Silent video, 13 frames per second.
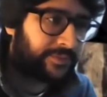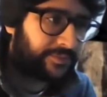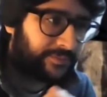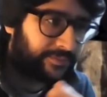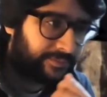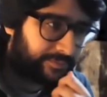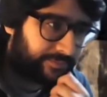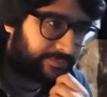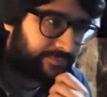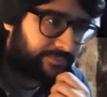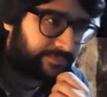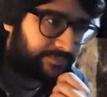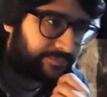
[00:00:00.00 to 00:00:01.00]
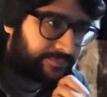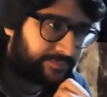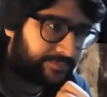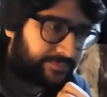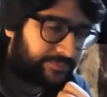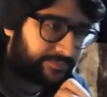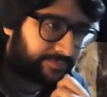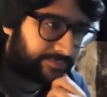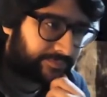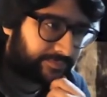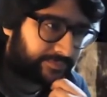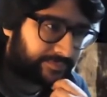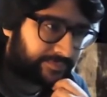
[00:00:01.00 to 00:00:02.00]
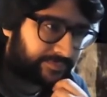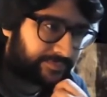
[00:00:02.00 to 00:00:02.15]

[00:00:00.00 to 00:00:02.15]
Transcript: This person isn't speaking.